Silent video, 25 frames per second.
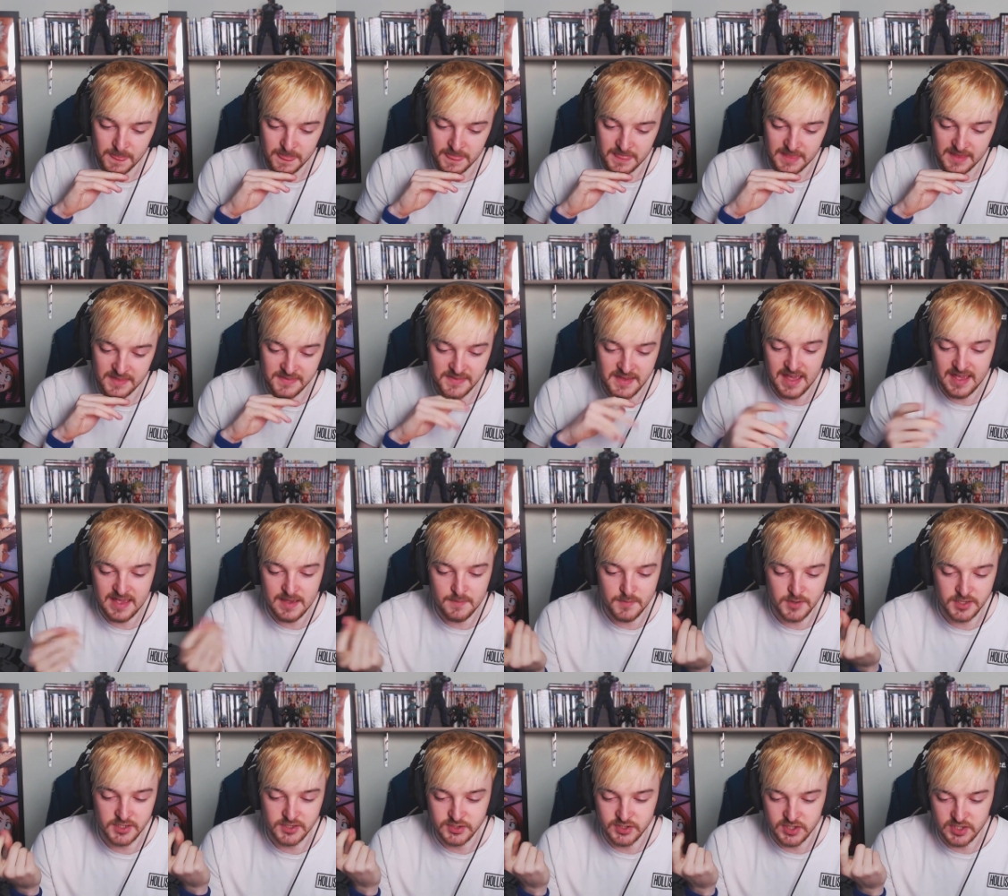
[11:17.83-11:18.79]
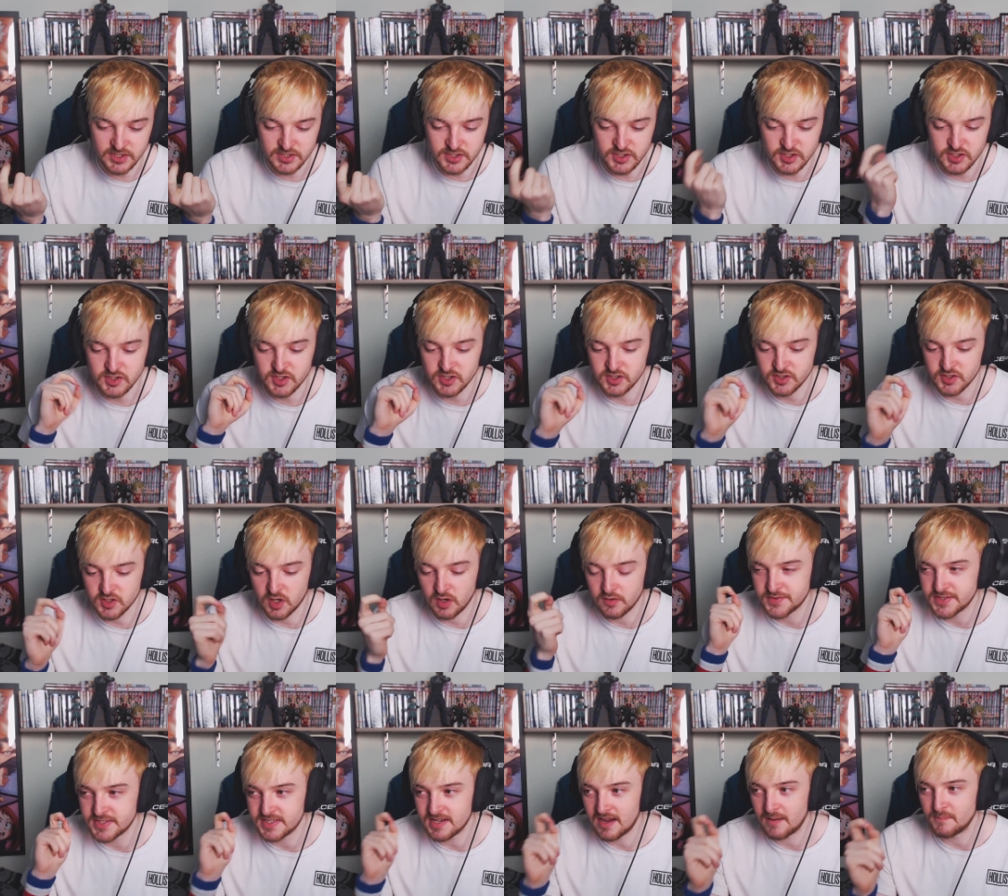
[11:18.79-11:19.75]
And they're able to, to to sort
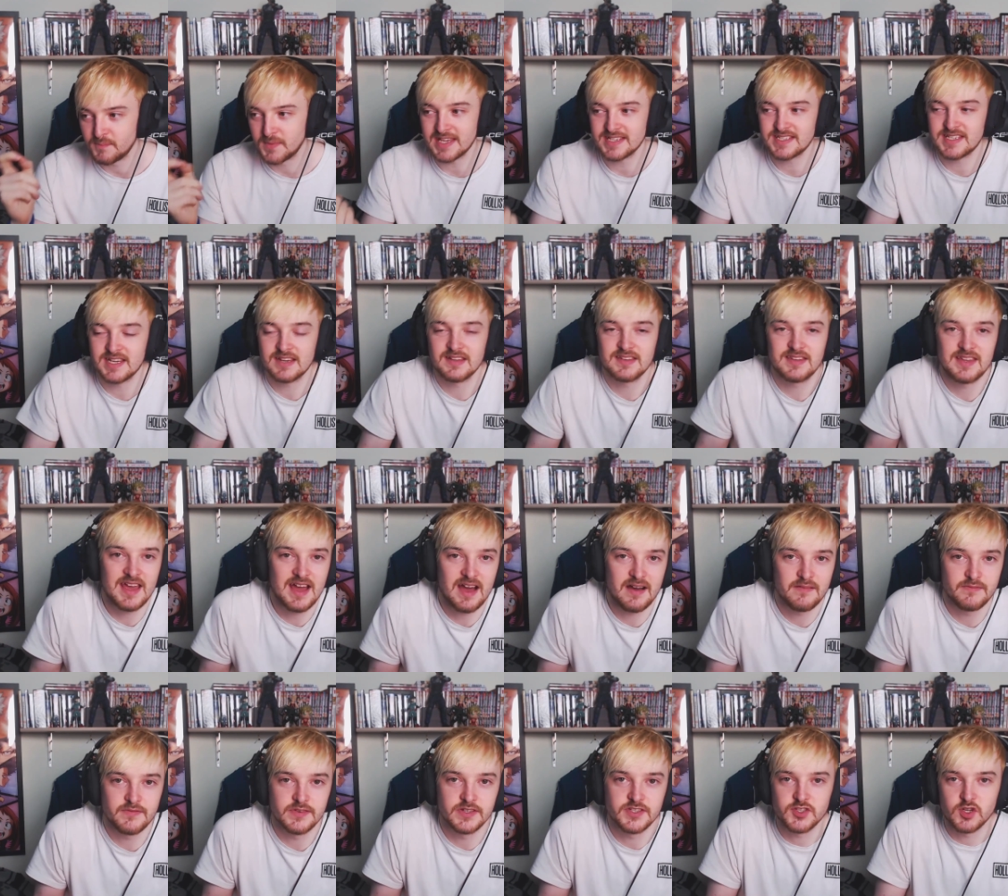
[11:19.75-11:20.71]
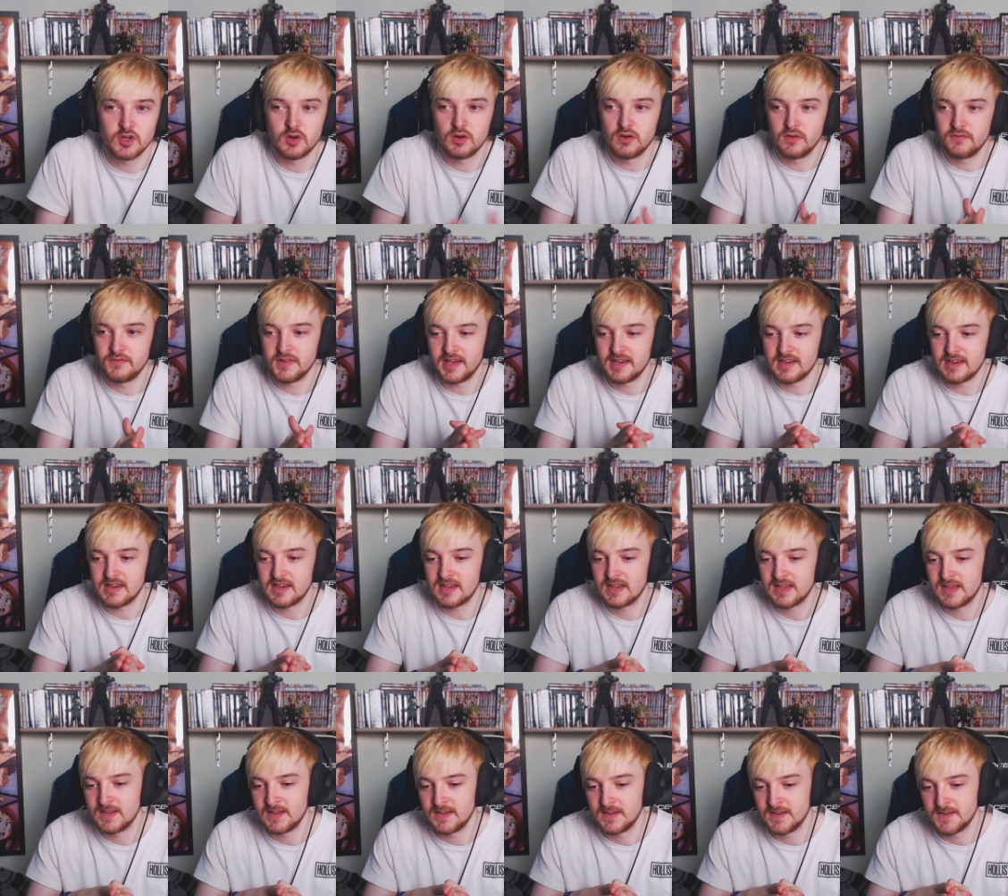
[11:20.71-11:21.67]
of, I'm guessing they have a sort of like,
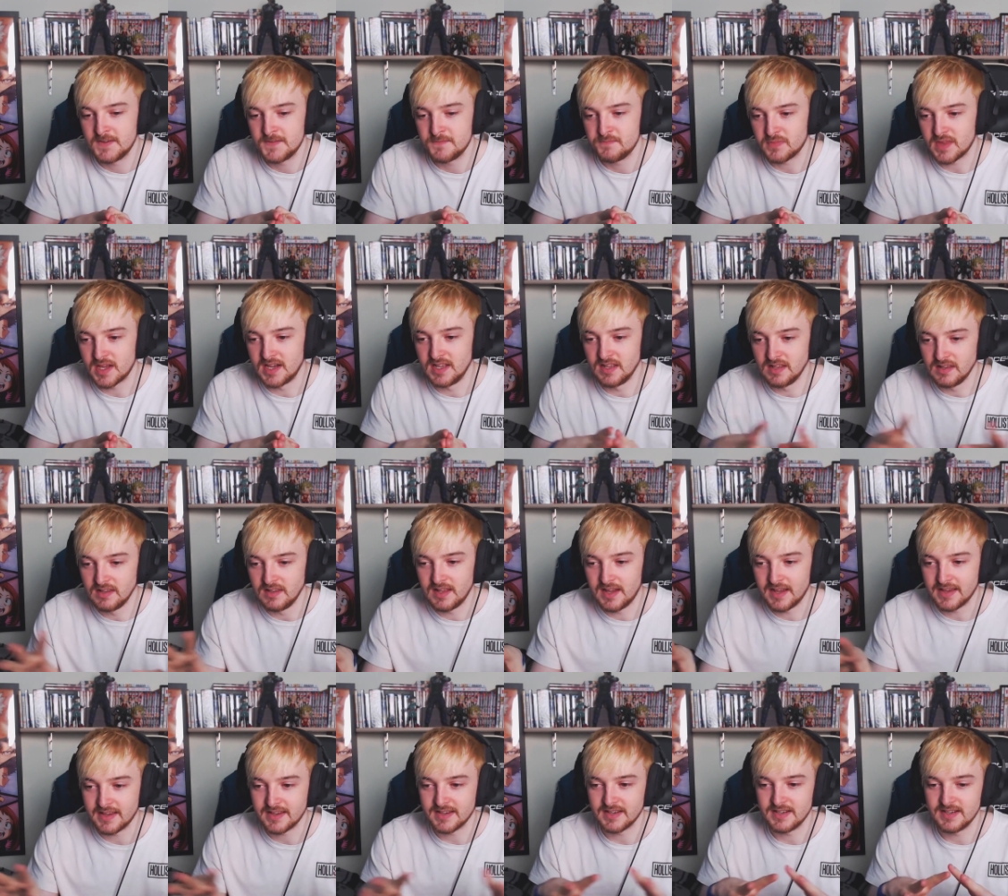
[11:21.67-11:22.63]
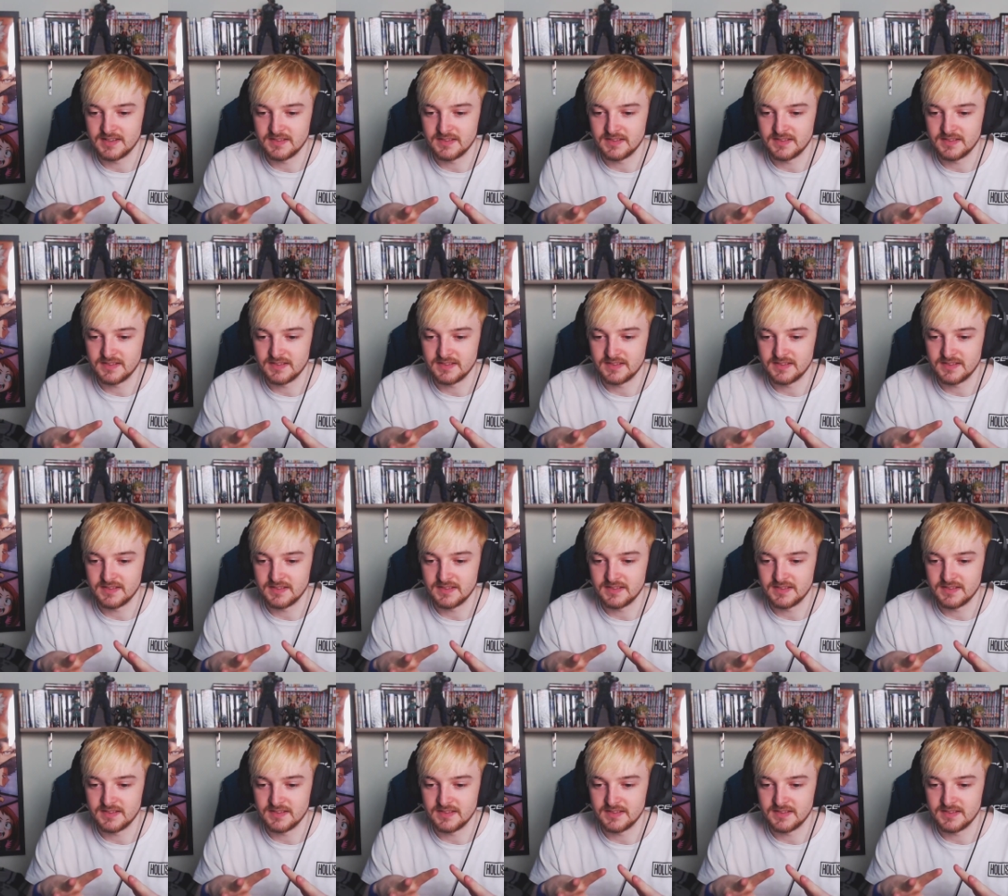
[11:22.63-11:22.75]
a like,